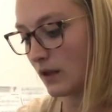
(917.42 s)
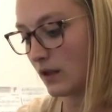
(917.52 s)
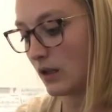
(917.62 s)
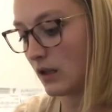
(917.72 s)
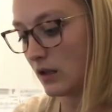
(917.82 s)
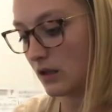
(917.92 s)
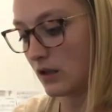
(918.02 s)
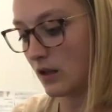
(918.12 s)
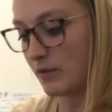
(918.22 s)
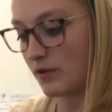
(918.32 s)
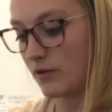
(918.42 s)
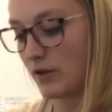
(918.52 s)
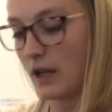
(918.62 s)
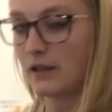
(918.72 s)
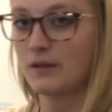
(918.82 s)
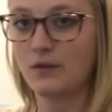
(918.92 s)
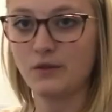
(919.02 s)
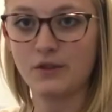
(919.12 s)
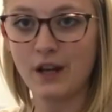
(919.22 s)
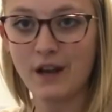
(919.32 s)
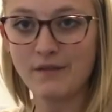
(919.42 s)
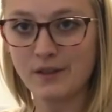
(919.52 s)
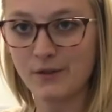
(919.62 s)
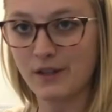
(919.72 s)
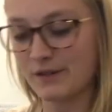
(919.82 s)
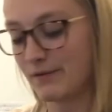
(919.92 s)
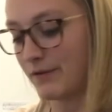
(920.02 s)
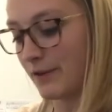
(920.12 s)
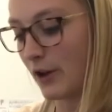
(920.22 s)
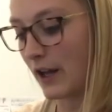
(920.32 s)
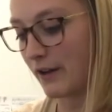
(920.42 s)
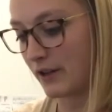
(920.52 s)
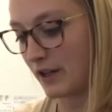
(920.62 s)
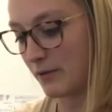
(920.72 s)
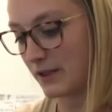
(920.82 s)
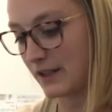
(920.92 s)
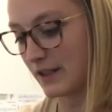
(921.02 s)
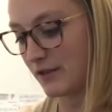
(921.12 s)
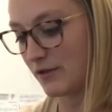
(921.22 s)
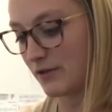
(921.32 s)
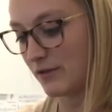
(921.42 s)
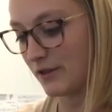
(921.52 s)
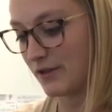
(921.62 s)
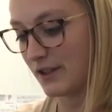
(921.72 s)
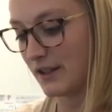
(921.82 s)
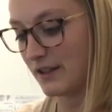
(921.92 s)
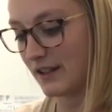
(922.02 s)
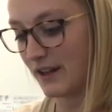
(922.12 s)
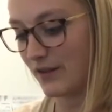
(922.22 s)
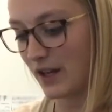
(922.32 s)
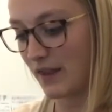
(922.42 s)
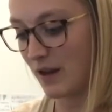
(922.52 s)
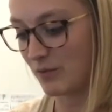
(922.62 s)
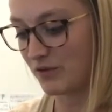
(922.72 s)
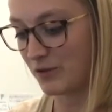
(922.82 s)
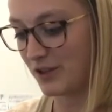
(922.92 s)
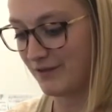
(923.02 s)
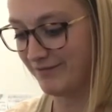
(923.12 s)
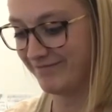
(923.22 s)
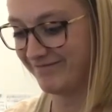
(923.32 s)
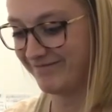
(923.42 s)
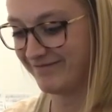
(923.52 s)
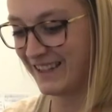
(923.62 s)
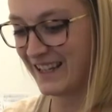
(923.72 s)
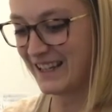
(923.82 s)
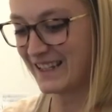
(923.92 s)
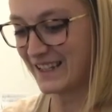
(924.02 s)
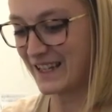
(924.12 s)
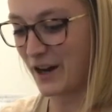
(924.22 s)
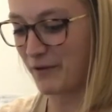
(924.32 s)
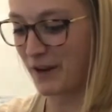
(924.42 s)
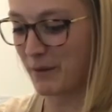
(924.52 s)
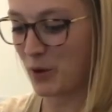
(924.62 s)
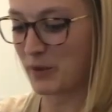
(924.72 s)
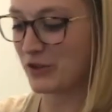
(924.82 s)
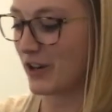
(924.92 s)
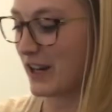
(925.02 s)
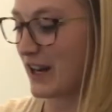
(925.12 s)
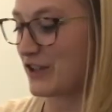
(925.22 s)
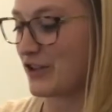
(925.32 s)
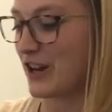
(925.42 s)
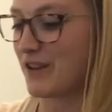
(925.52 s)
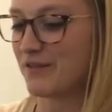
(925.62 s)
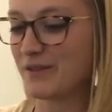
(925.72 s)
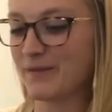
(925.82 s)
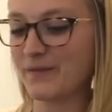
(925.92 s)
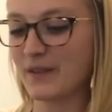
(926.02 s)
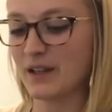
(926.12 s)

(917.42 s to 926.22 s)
And the top screw last. Hold your knife so it doesn't fall out of there once the screw's loosened. I've done that before. It's a terrifying moment trying to catch your knife.